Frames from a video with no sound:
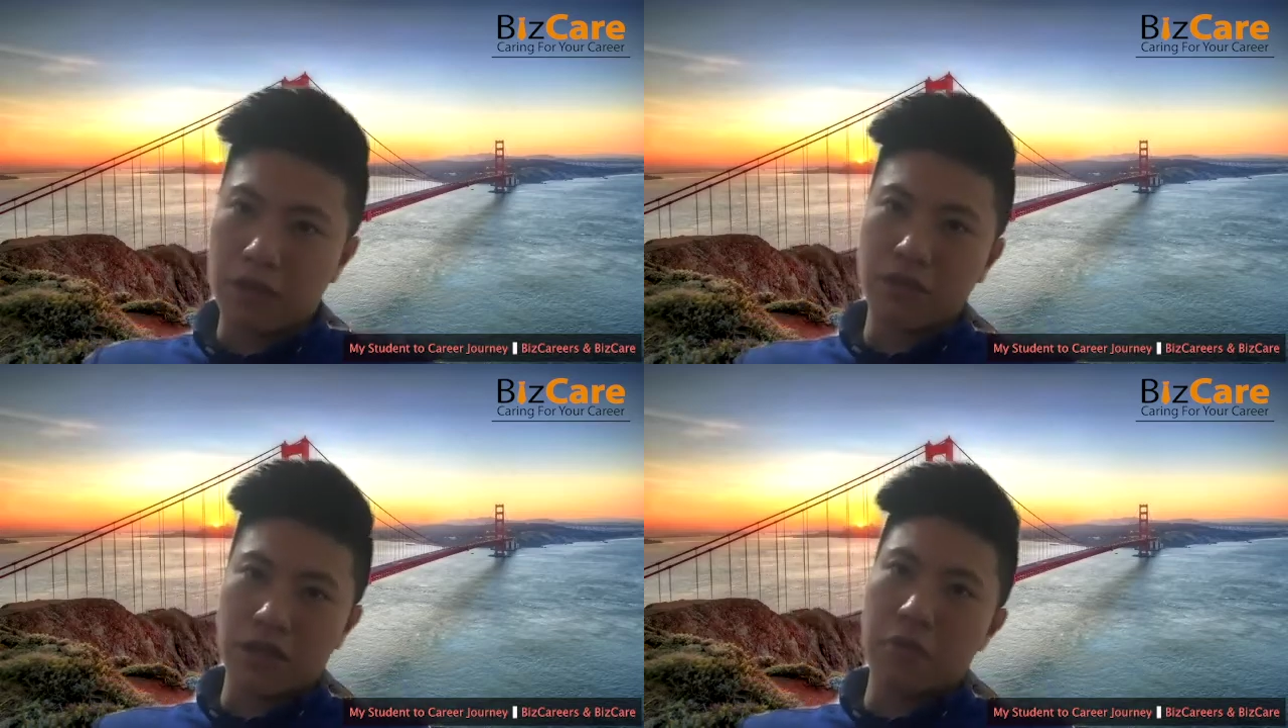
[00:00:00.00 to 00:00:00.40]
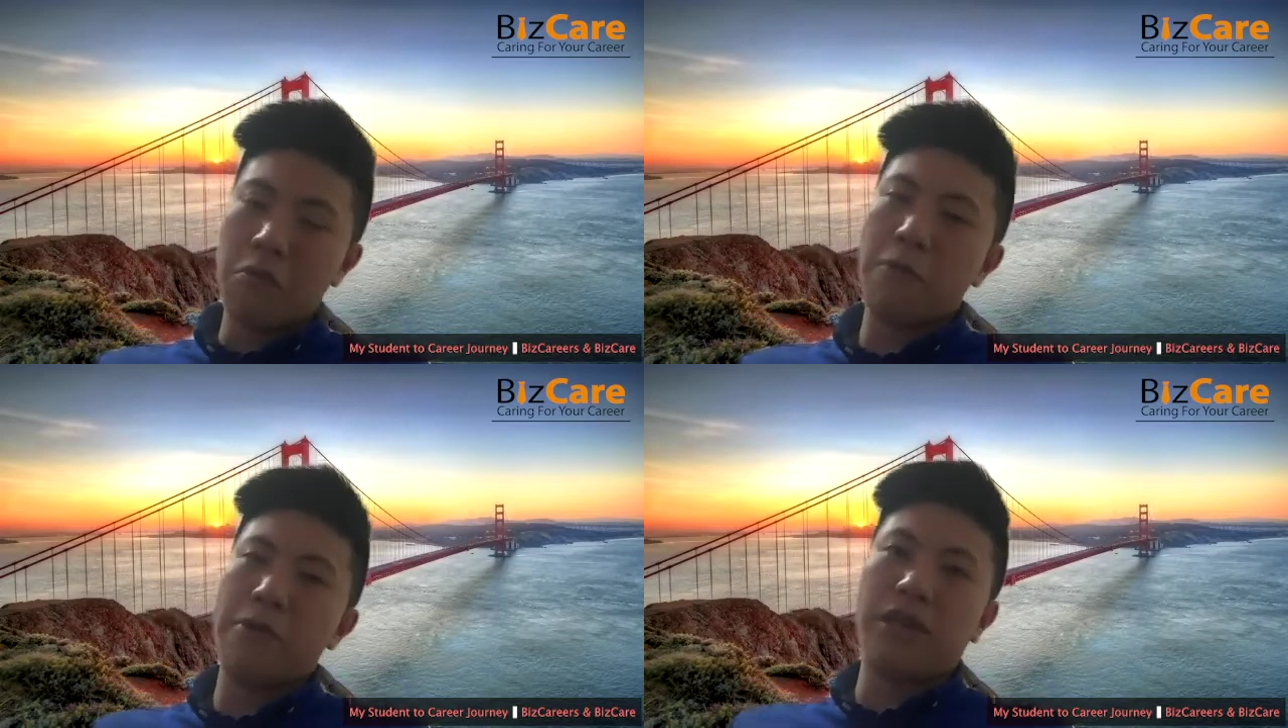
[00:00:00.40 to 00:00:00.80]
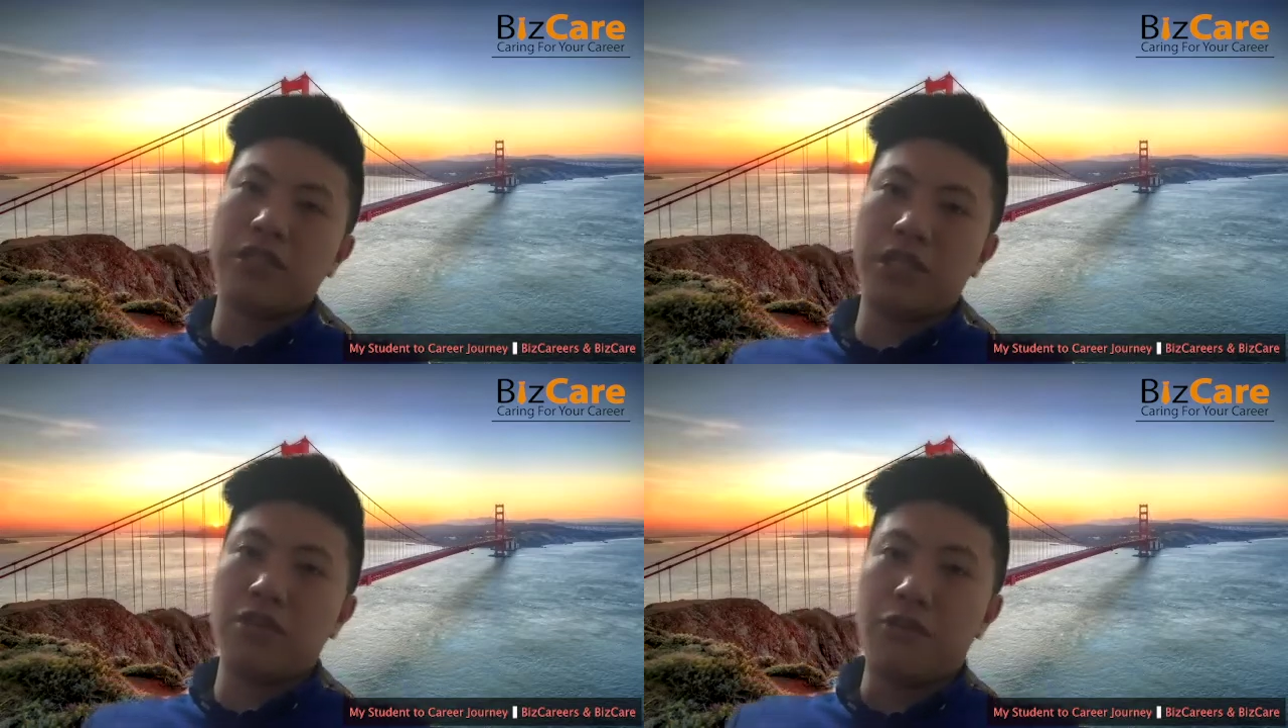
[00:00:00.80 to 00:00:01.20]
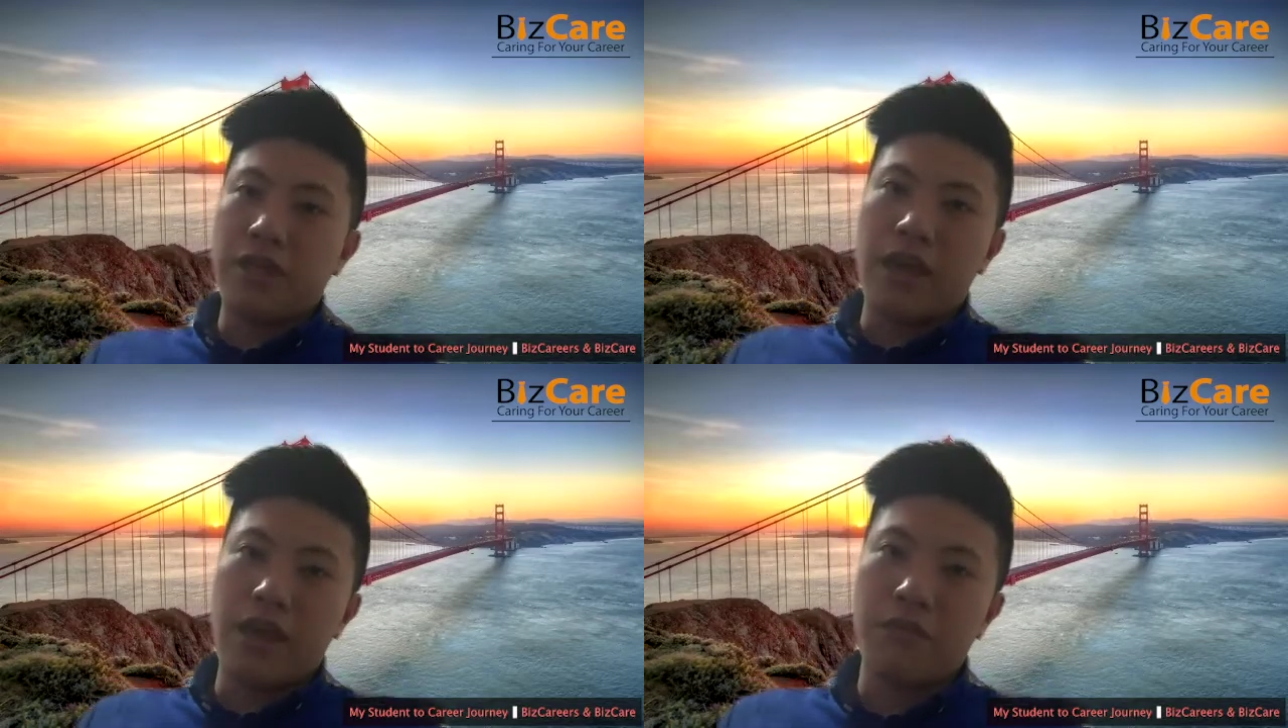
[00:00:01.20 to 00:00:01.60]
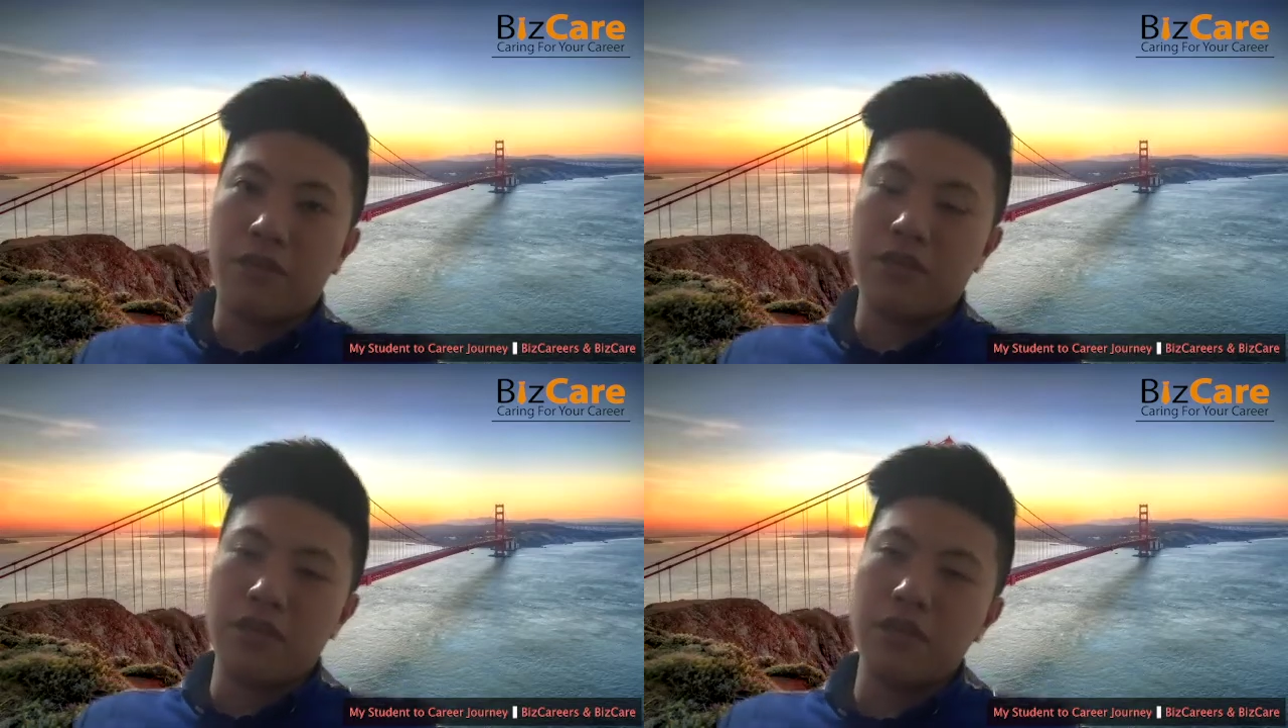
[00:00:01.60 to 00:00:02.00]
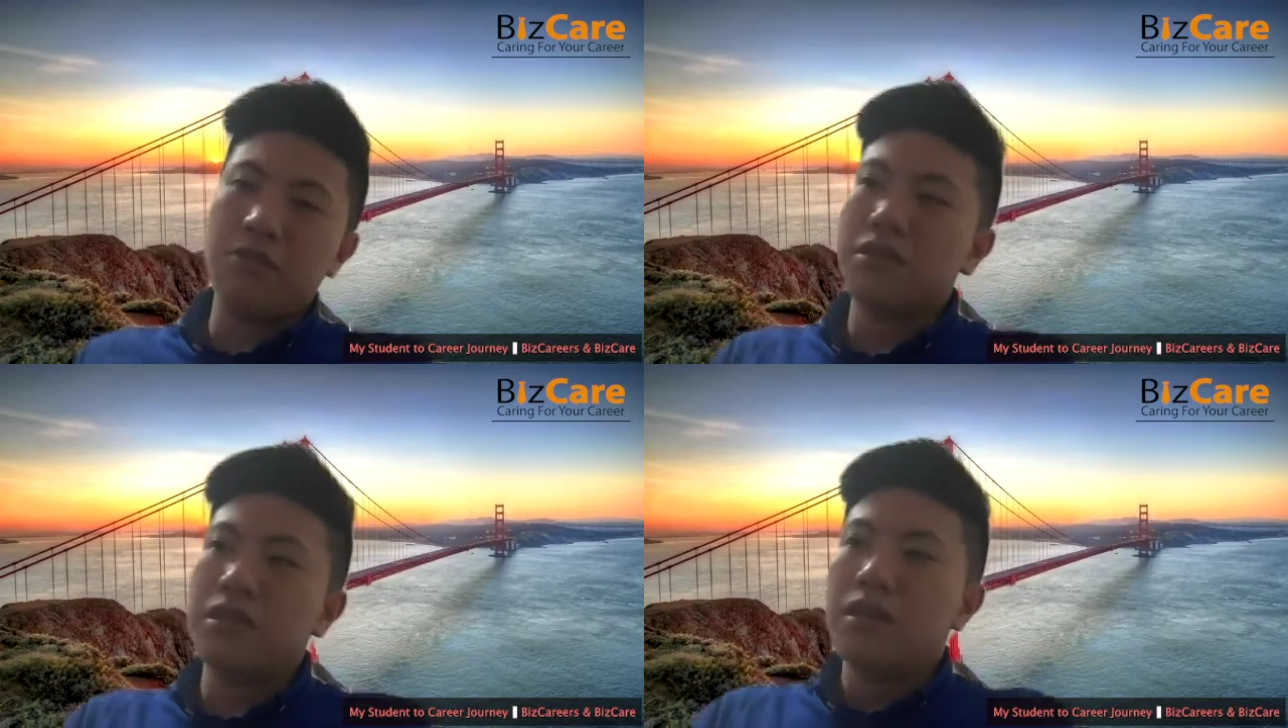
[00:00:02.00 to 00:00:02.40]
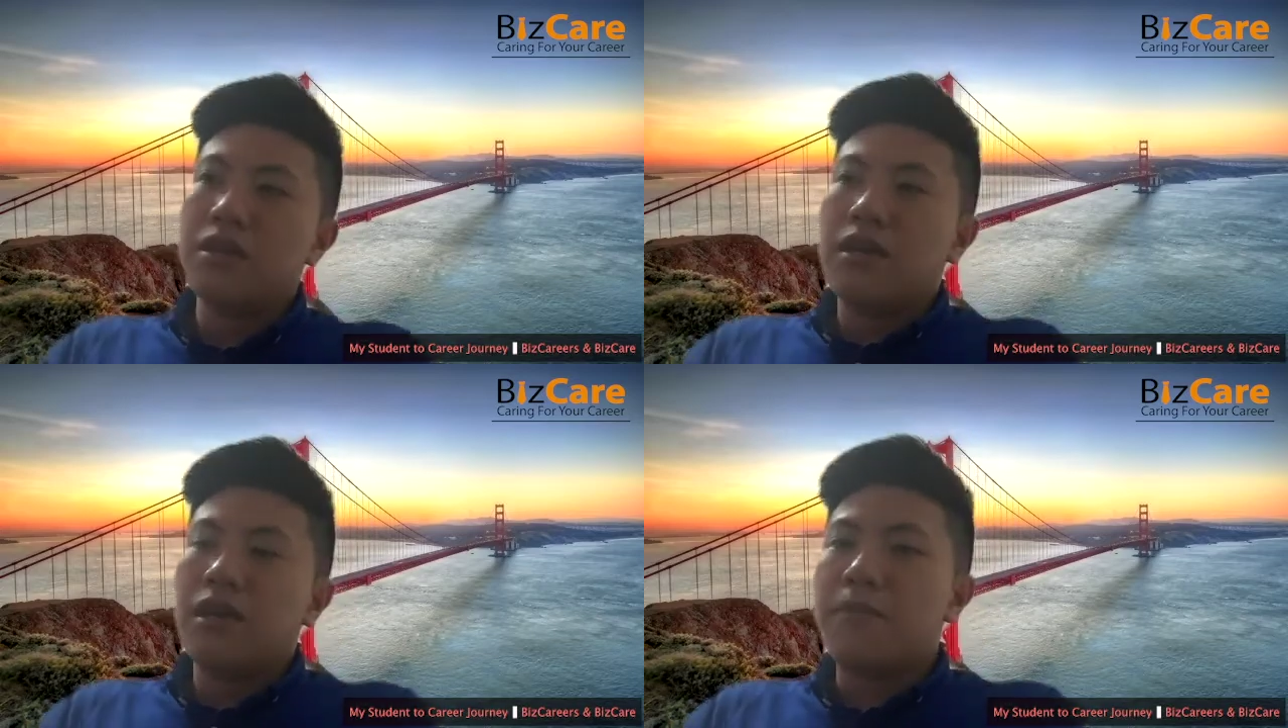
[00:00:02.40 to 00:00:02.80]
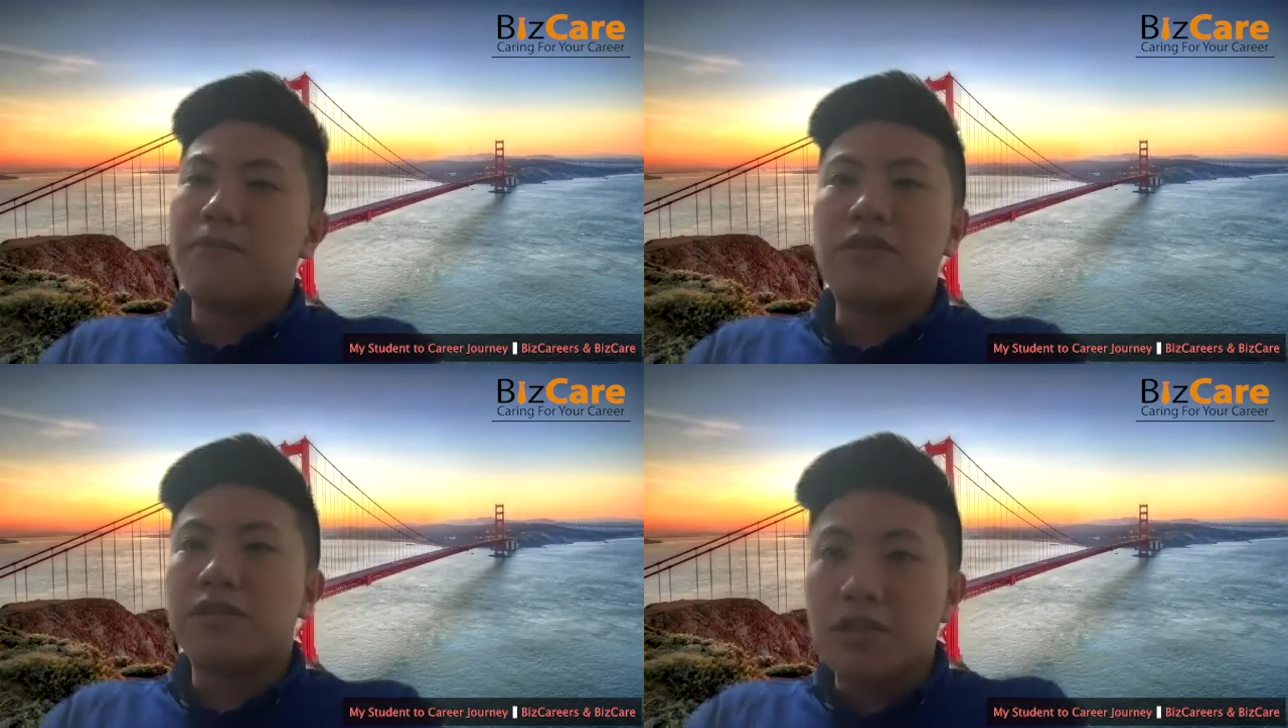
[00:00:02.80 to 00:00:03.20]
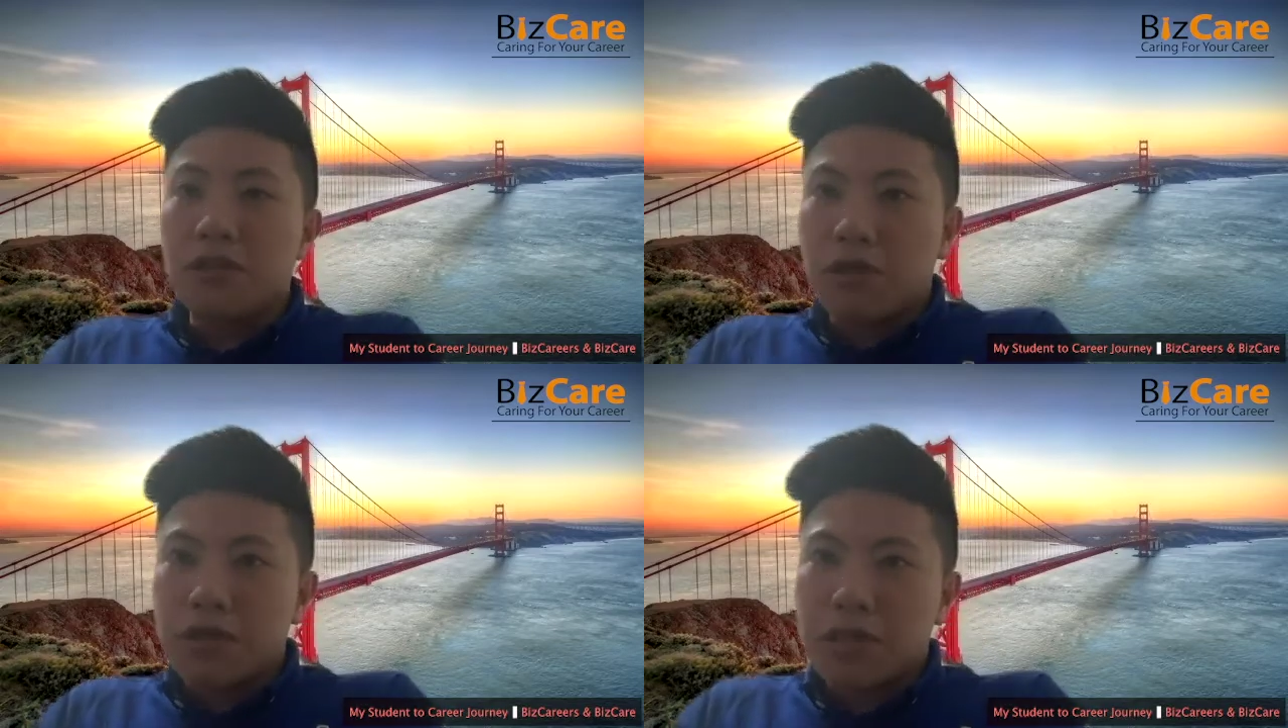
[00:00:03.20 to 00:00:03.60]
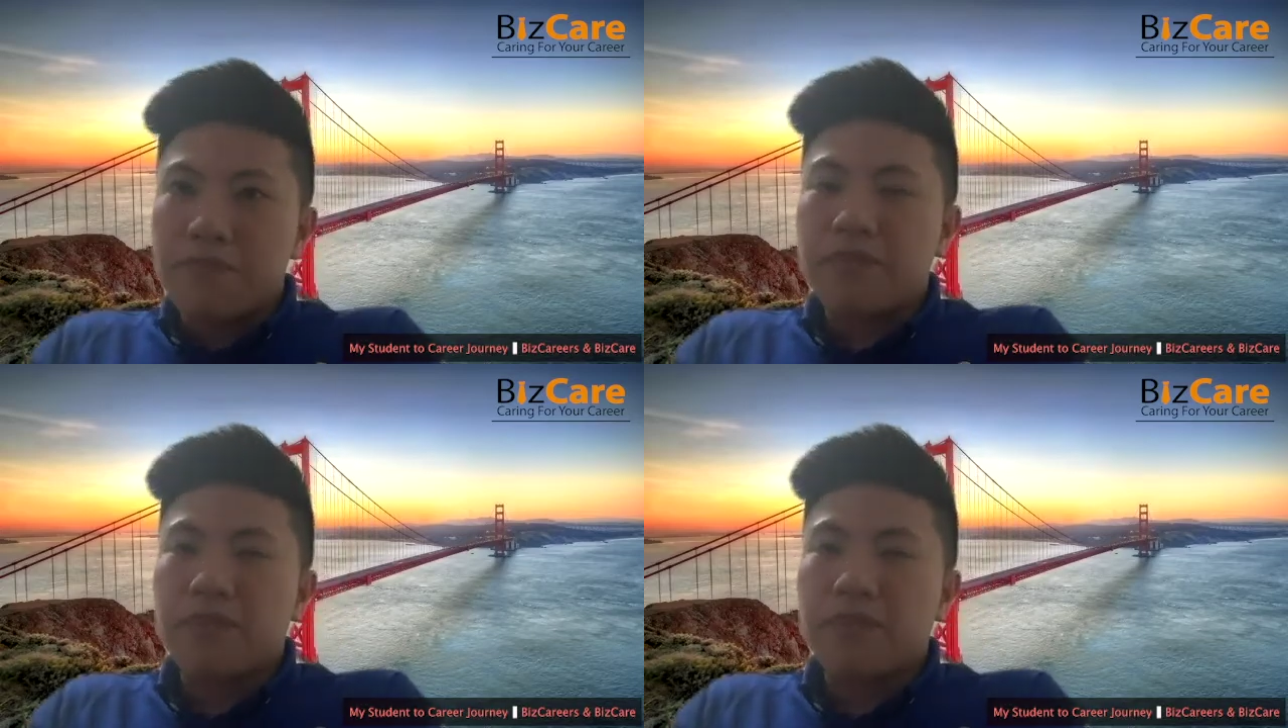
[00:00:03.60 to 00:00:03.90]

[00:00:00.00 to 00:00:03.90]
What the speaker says: So now more people are actually going there for internships. Previously it wasn't.